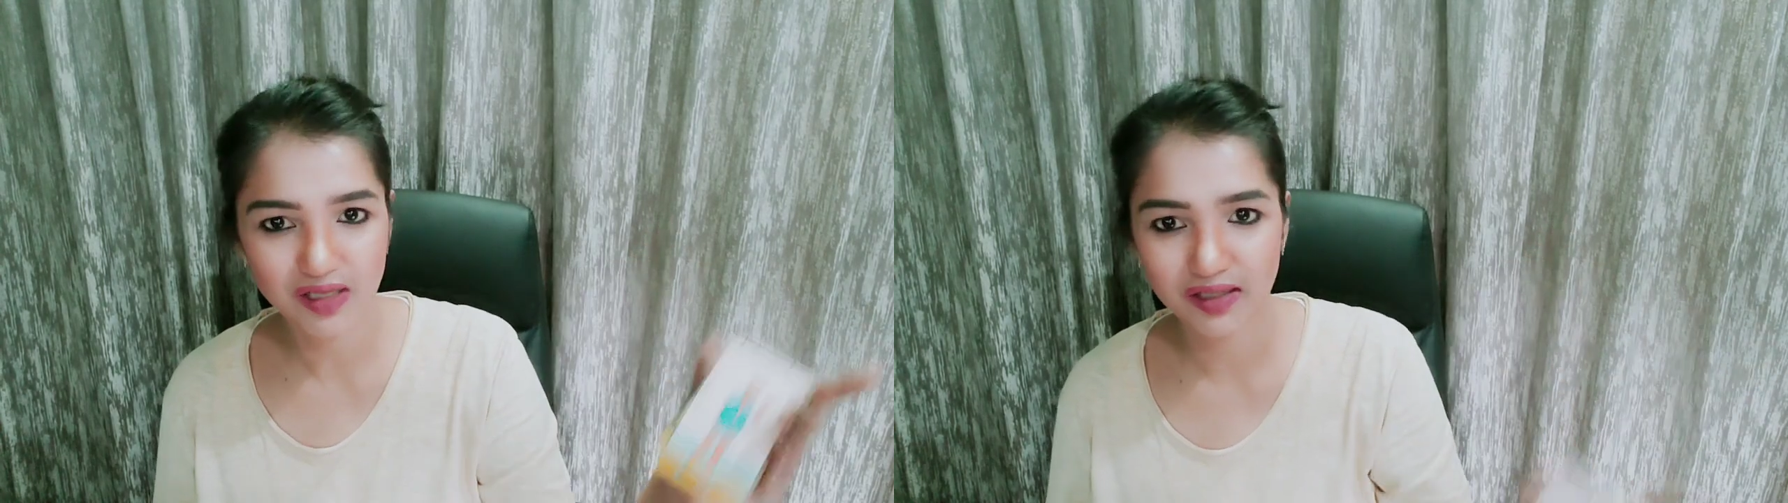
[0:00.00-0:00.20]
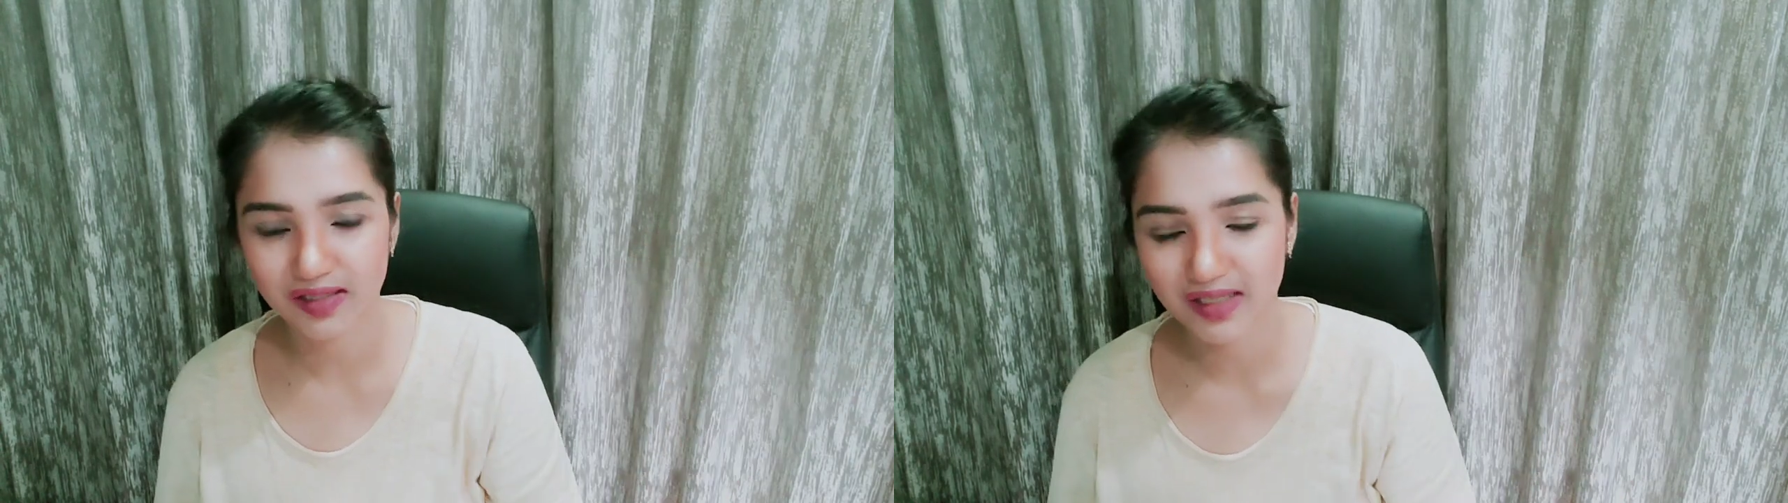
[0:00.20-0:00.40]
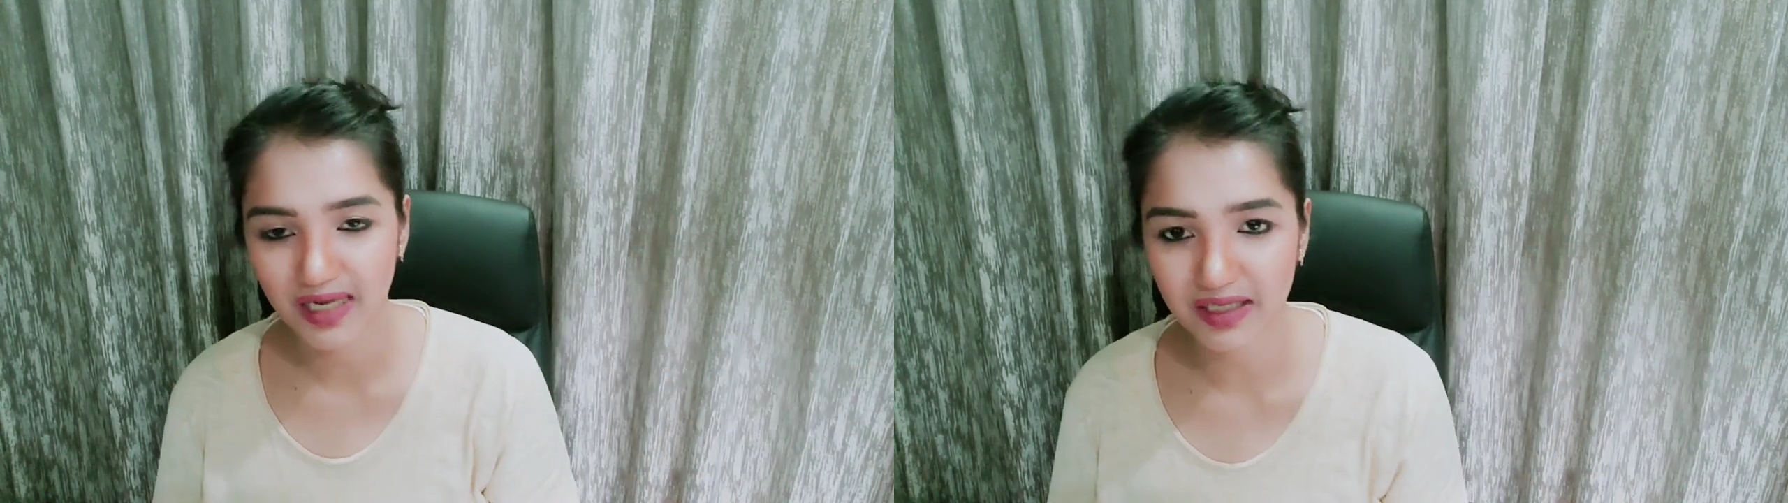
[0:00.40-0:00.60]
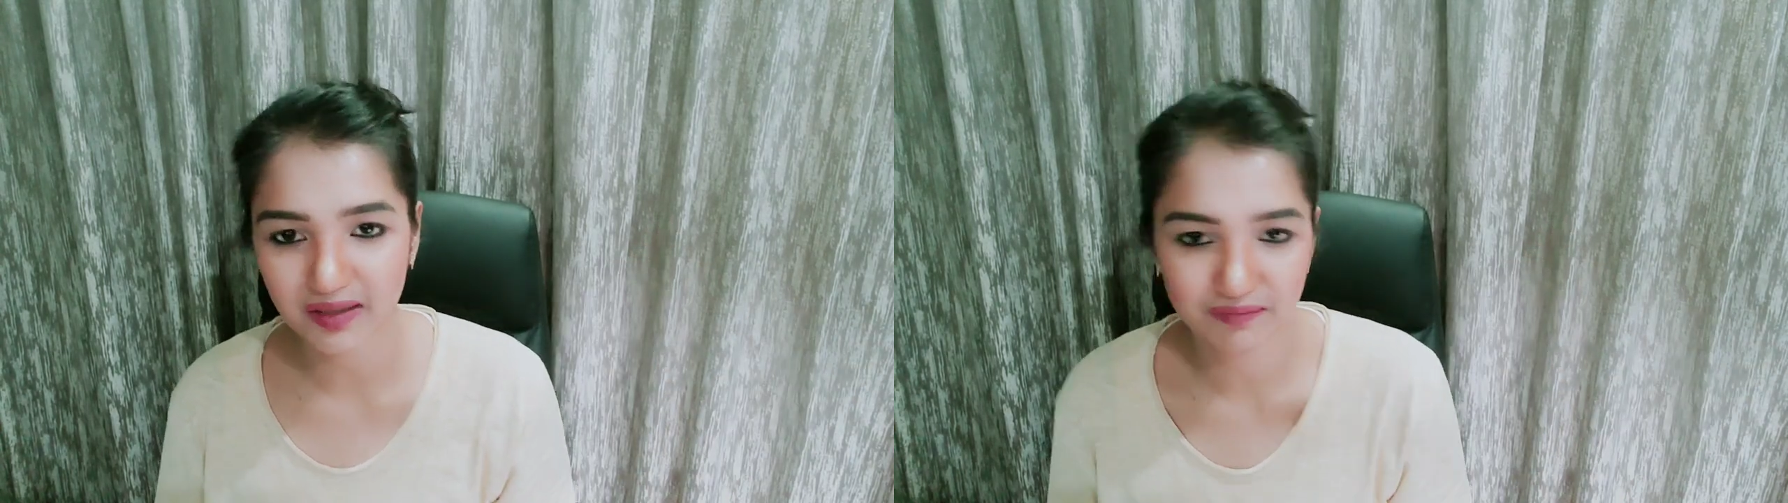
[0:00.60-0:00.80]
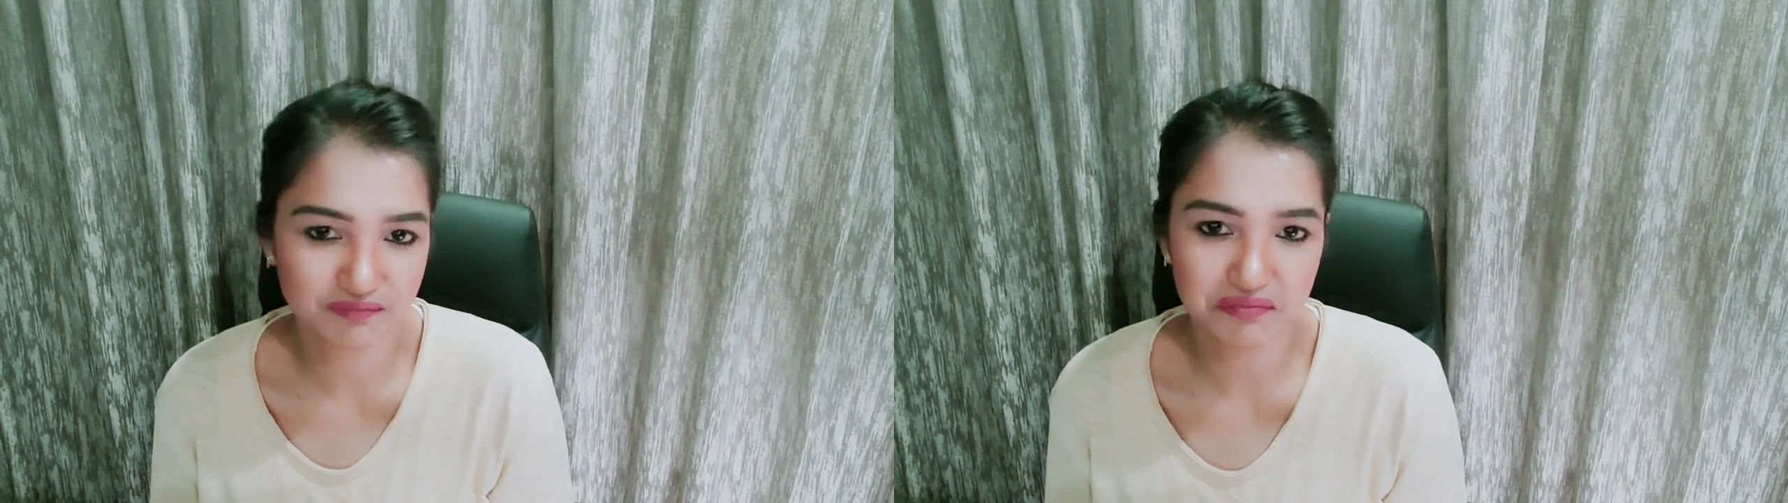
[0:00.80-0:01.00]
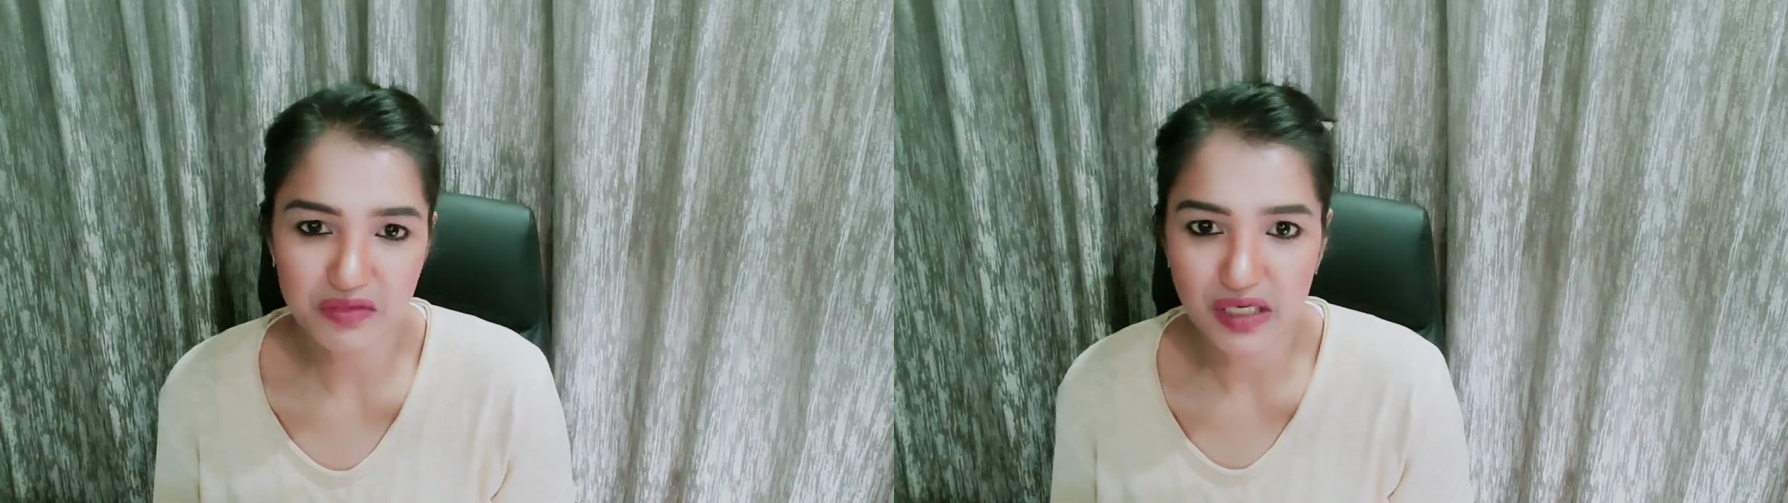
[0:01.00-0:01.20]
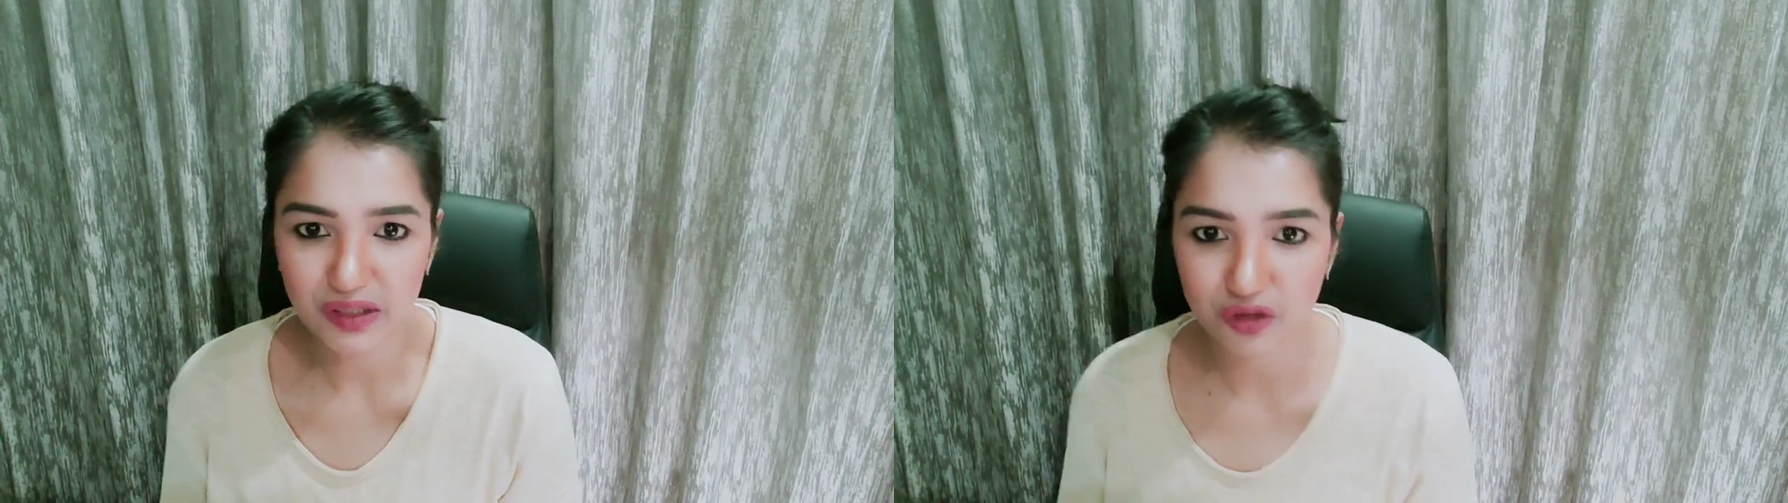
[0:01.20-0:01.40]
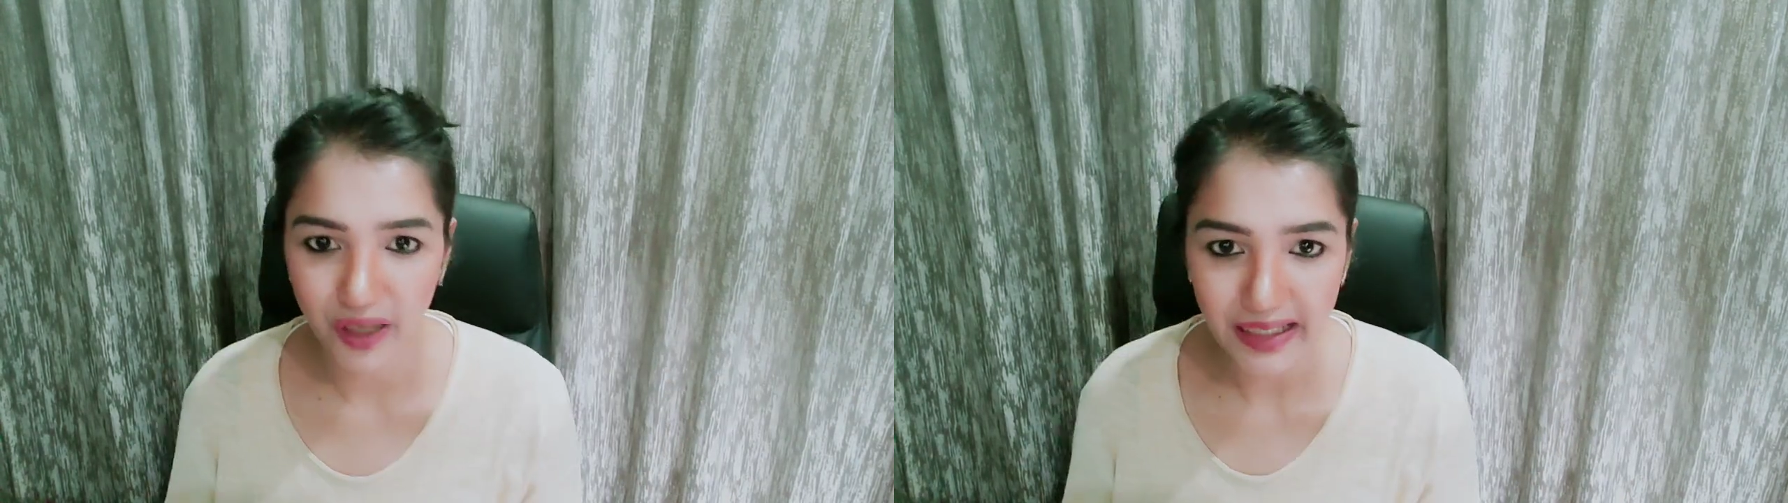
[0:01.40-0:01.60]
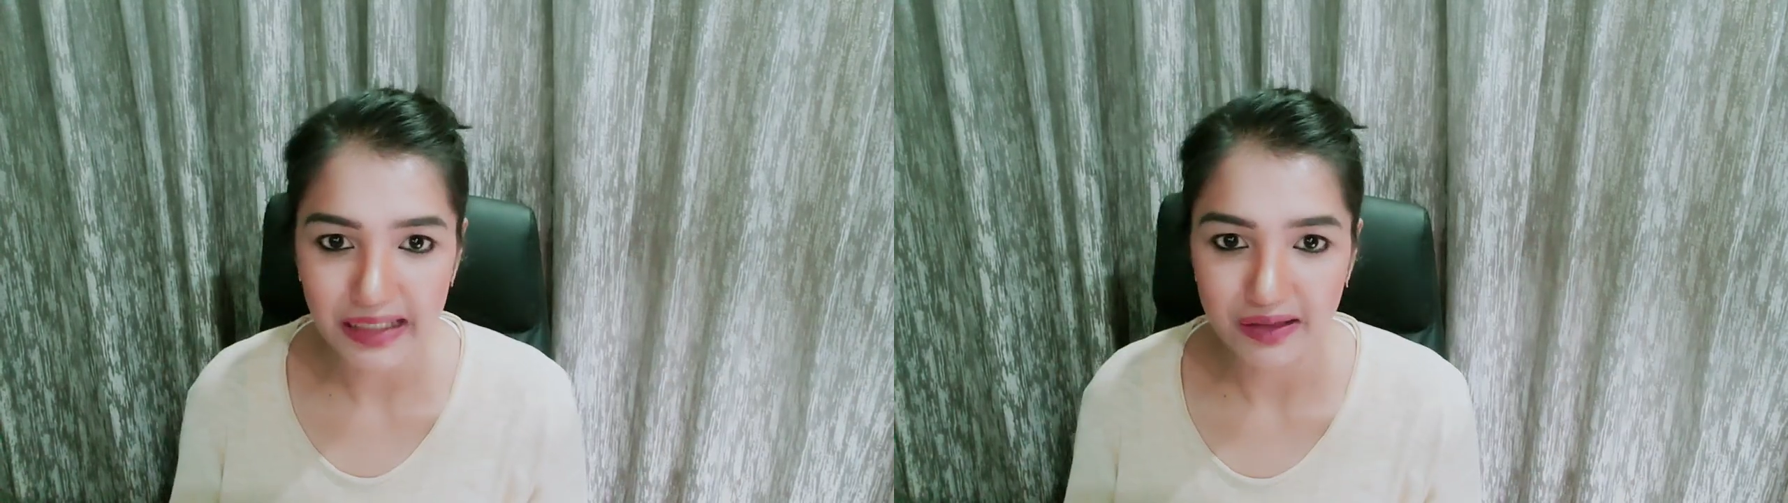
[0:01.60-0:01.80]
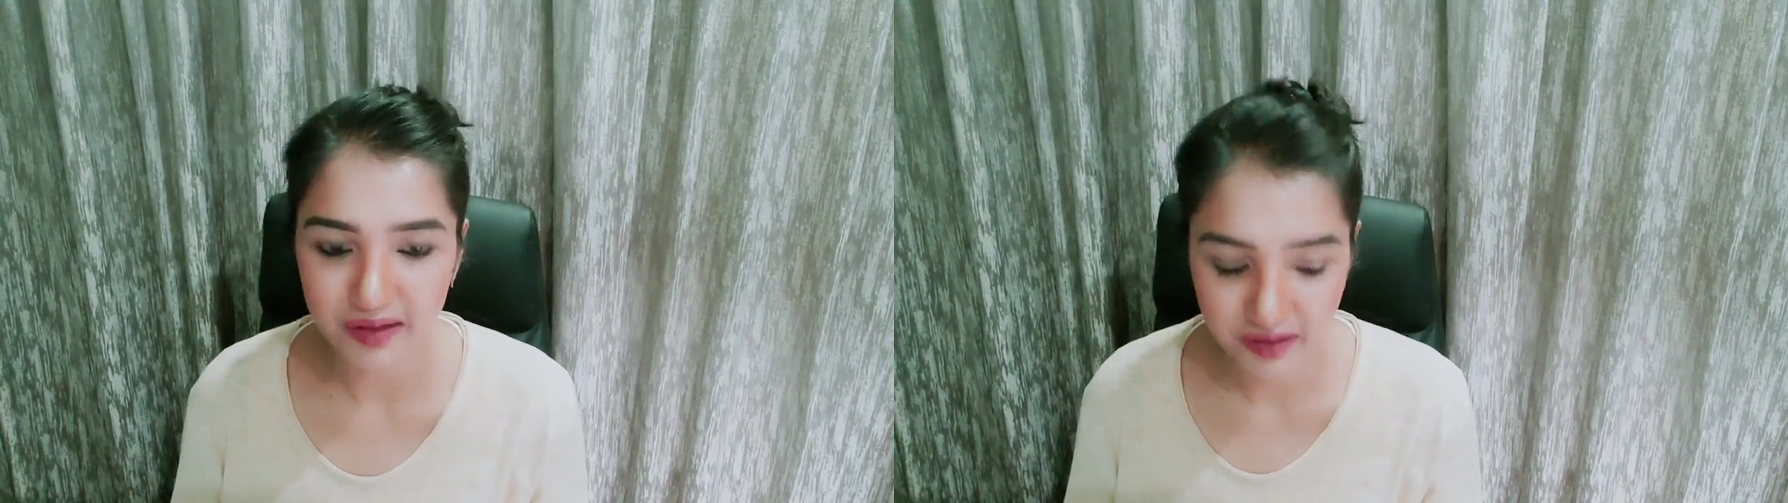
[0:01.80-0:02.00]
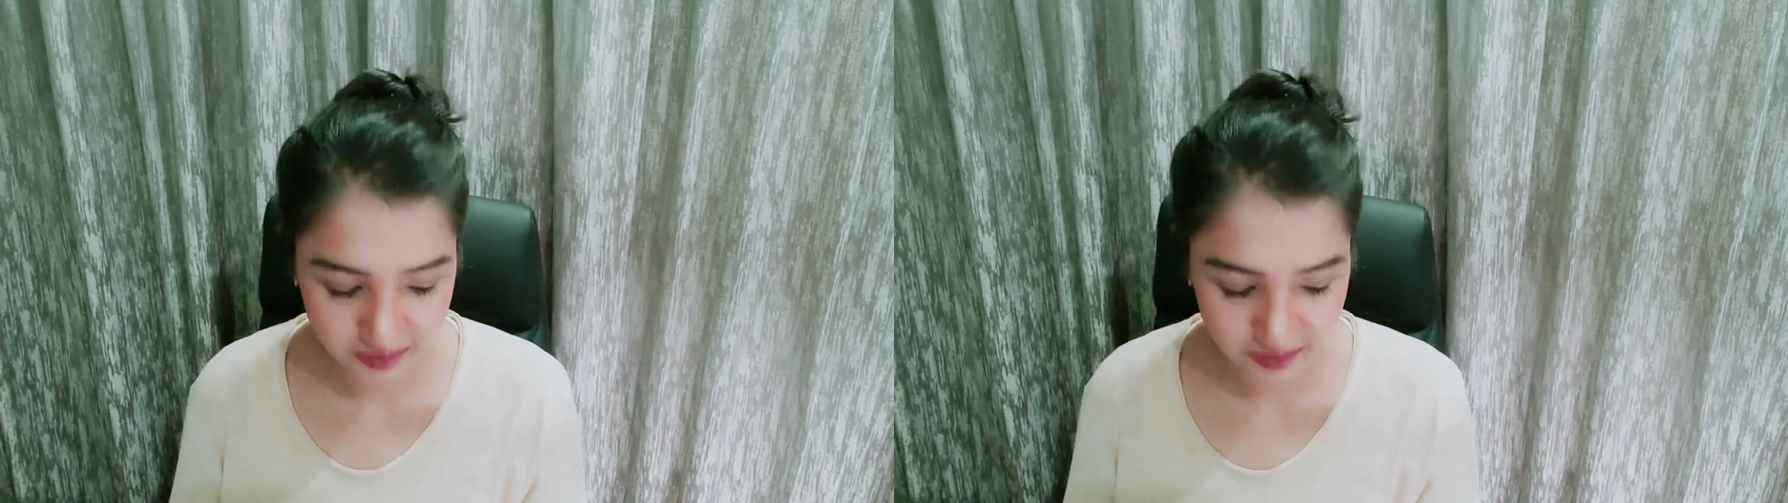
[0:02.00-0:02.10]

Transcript: it's like a child